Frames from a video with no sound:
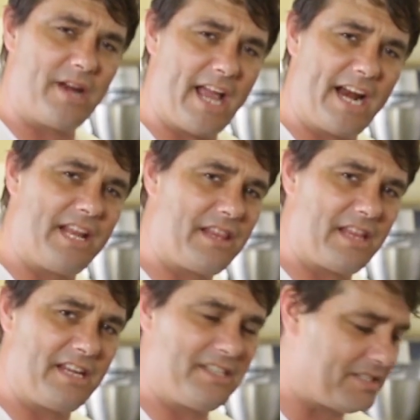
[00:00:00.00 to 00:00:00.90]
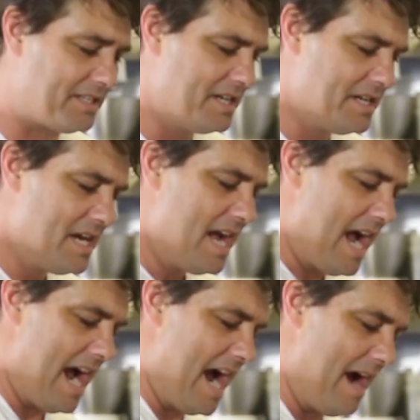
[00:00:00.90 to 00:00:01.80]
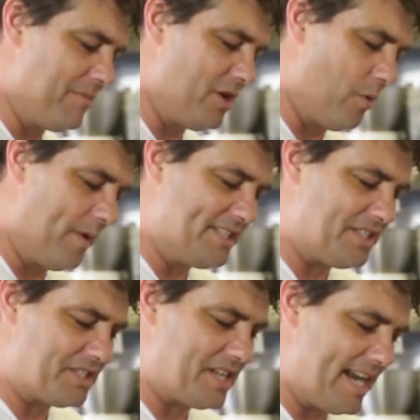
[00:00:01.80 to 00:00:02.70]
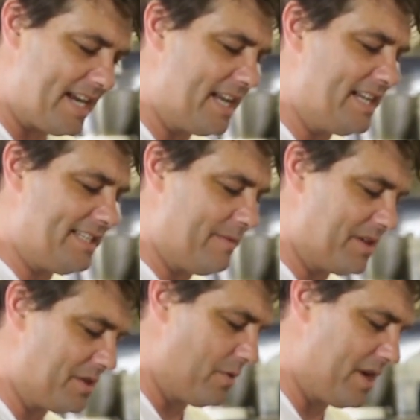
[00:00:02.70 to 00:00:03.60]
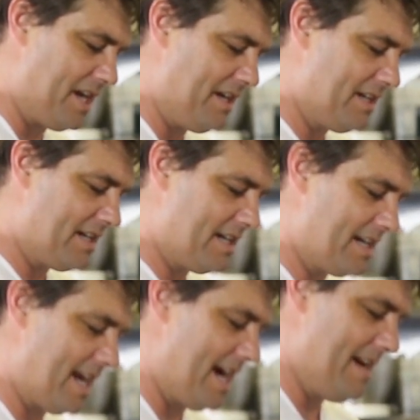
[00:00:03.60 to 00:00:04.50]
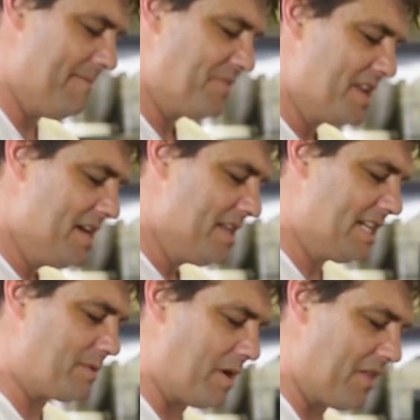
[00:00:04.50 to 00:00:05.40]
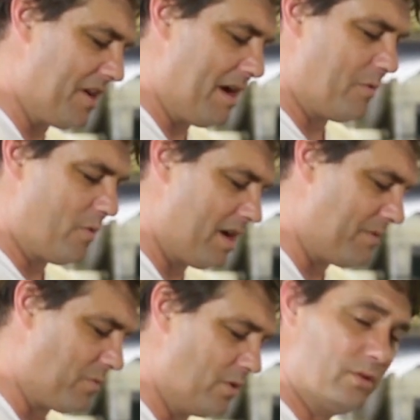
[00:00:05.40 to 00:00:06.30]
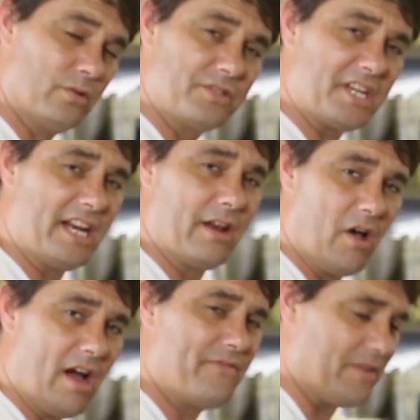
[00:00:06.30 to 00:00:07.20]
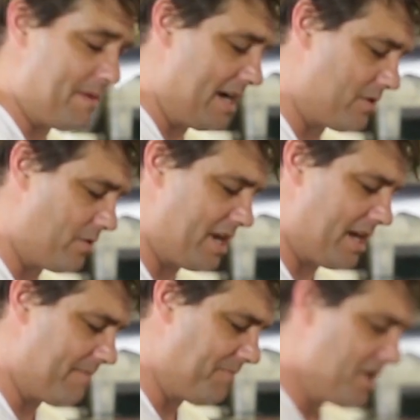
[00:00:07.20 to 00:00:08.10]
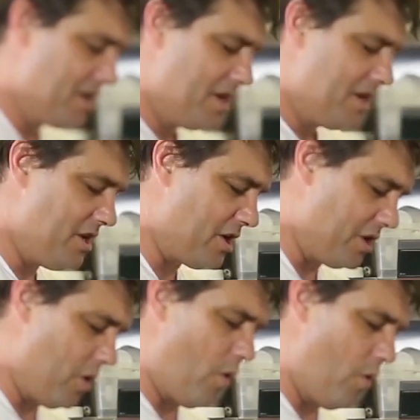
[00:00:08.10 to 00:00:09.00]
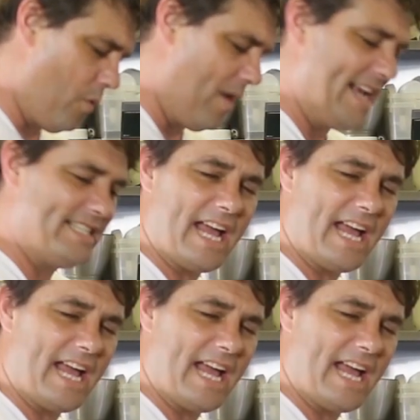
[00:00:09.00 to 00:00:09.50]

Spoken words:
when adding things. You always just take it easy when cooking, okay? That's one of the #1 rules in life about cooking. You can always